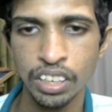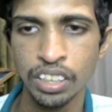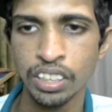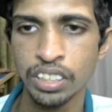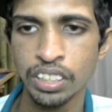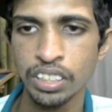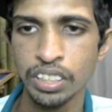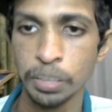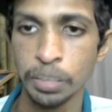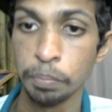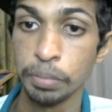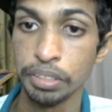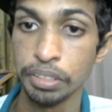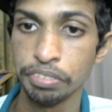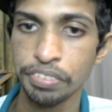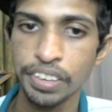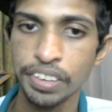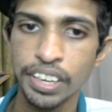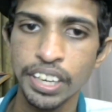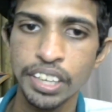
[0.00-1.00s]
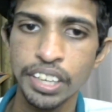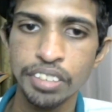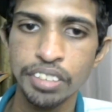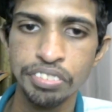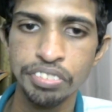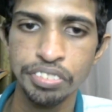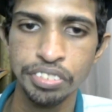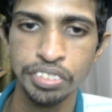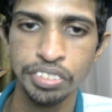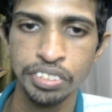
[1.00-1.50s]
King
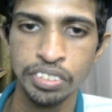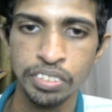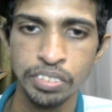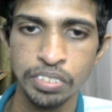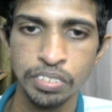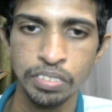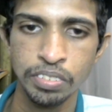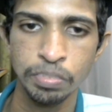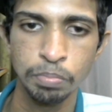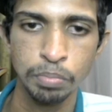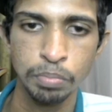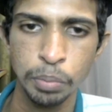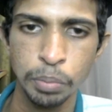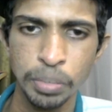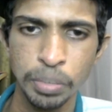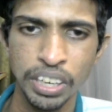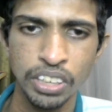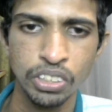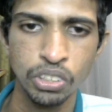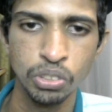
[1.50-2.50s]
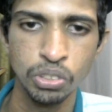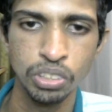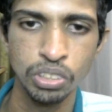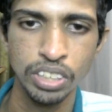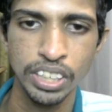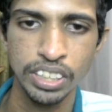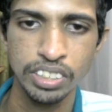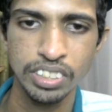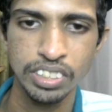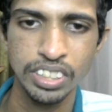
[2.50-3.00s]
b5, maybe, I don't know,
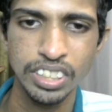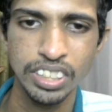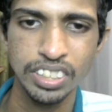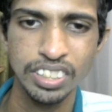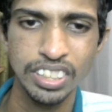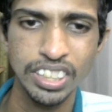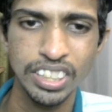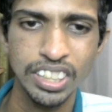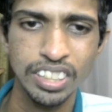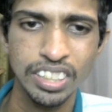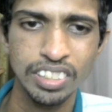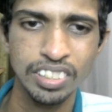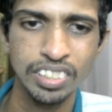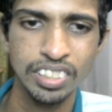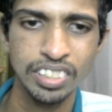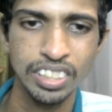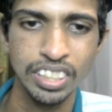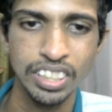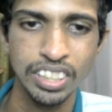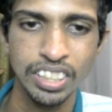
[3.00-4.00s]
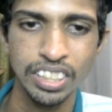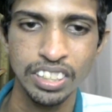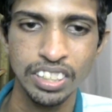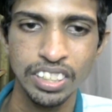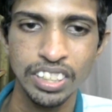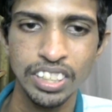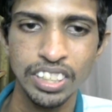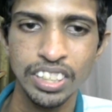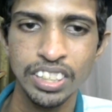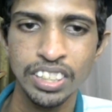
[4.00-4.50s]
like c6, king
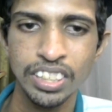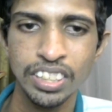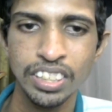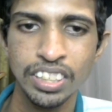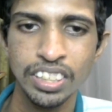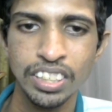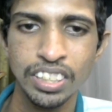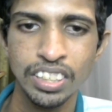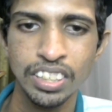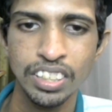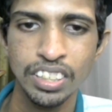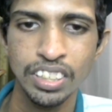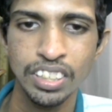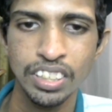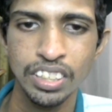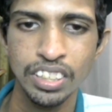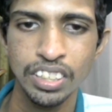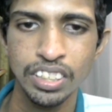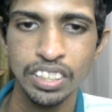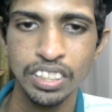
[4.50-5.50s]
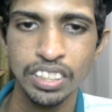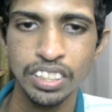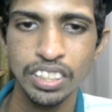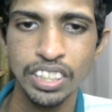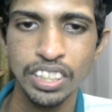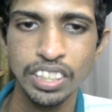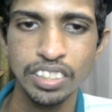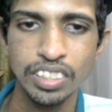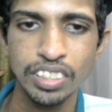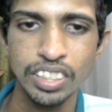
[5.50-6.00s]
here,
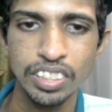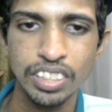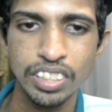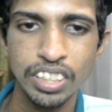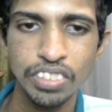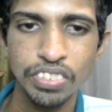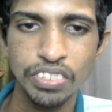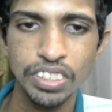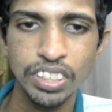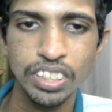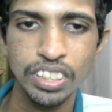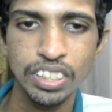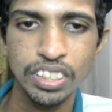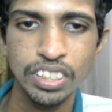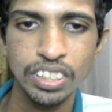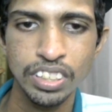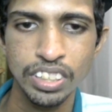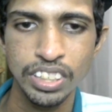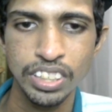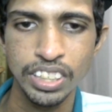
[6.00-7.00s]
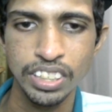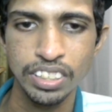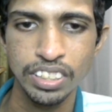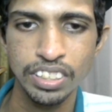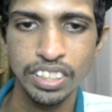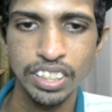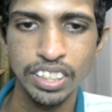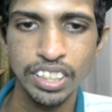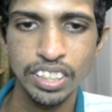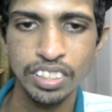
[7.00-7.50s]
king c7, king
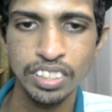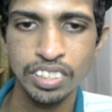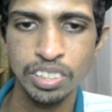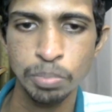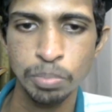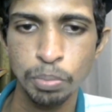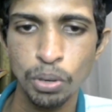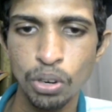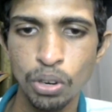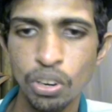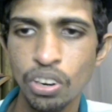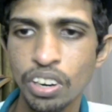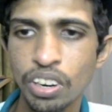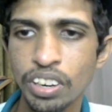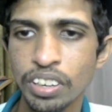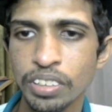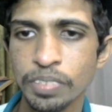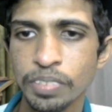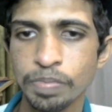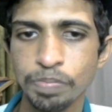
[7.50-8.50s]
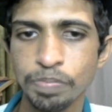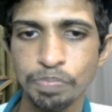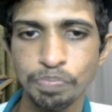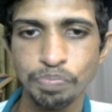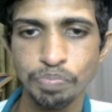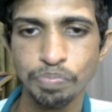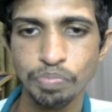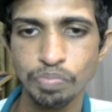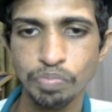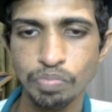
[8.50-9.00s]
takes pawn,
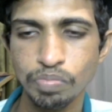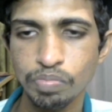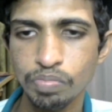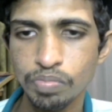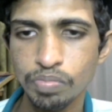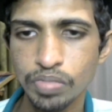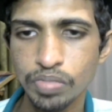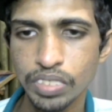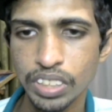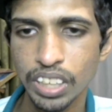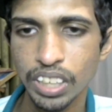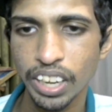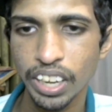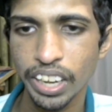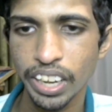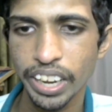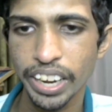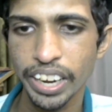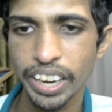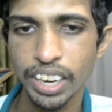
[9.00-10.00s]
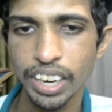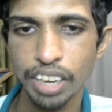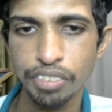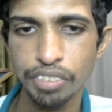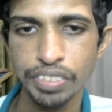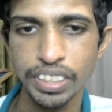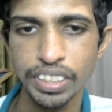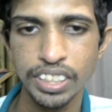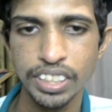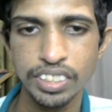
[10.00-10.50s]
and
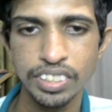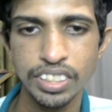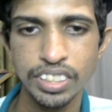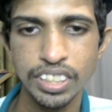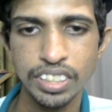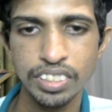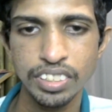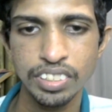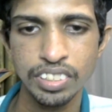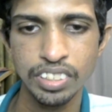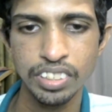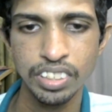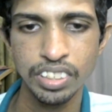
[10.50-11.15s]
after a6,